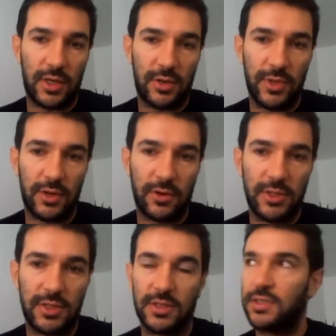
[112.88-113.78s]
we are going
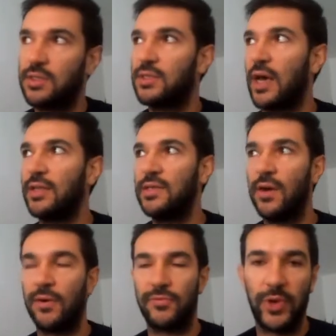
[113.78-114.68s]
to discuss this
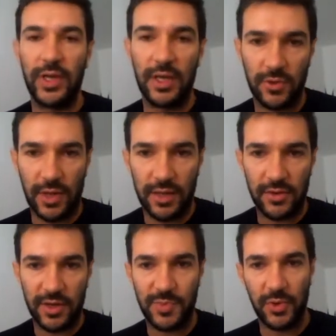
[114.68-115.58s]
idea of bringing
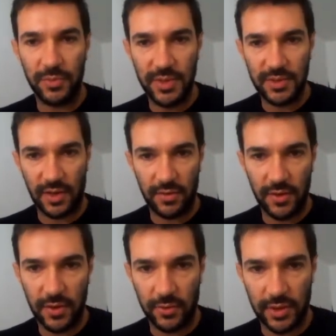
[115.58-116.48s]
together experiment and
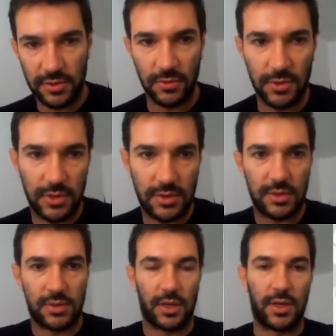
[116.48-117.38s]
theory. So this is